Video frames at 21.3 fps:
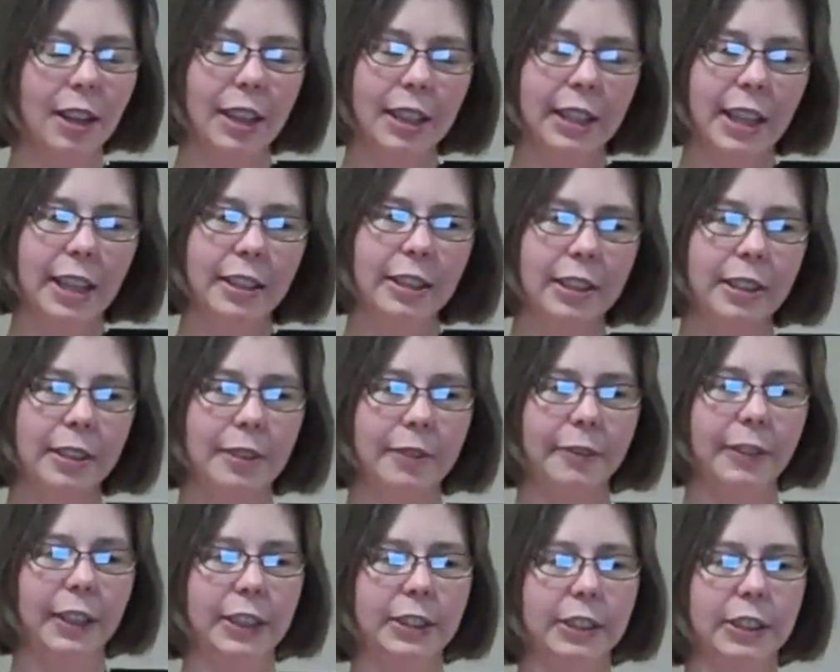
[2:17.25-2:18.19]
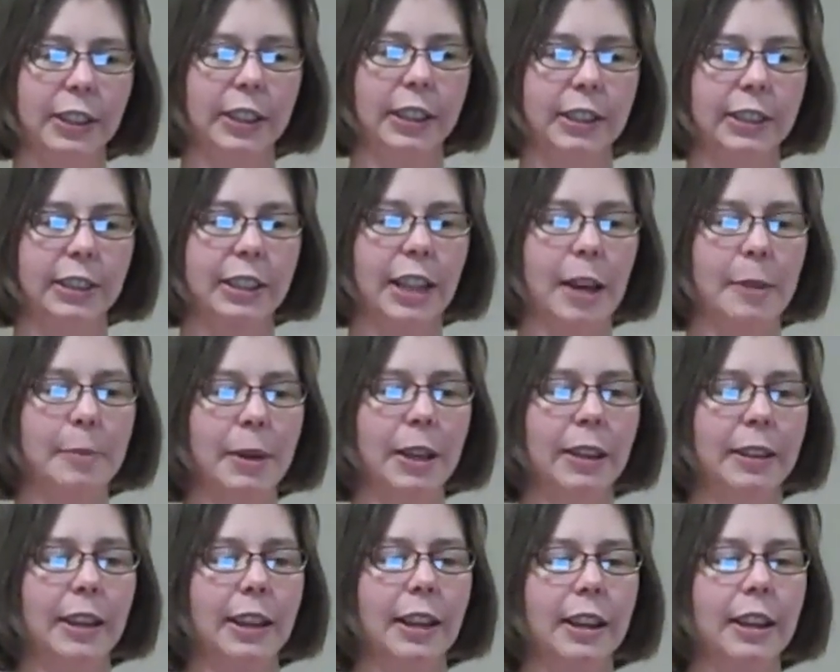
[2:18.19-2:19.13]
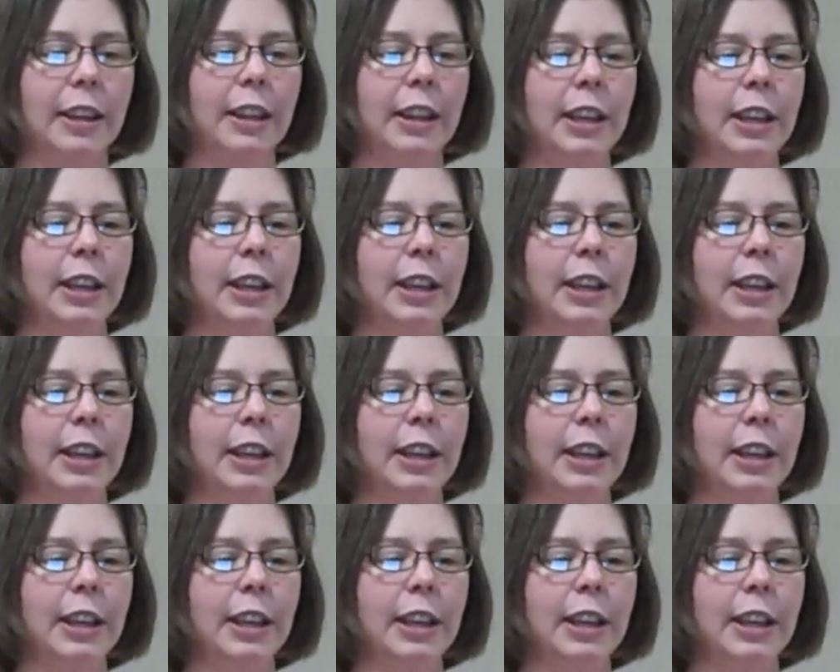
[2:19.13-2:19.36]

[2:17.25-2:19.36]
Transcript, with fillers: Another feature that's coming that